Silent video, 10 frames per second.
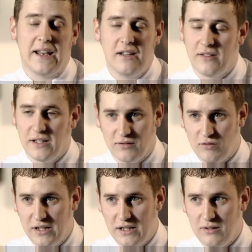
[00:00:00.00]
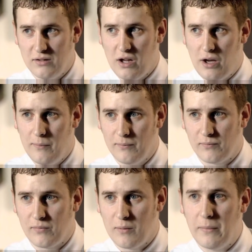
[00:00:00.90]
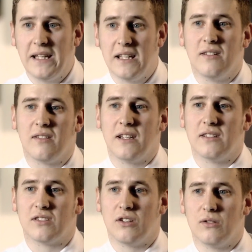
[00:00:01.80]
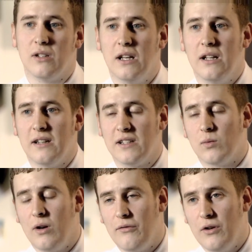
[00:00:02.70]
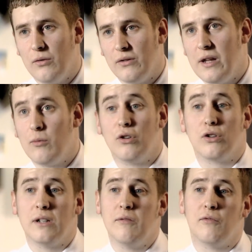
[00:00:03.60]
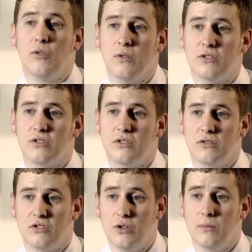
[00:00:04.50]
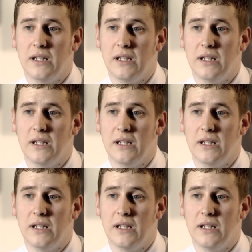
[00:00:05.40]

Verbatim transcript: anything really um, making things. So that's why I felt they were a good influence to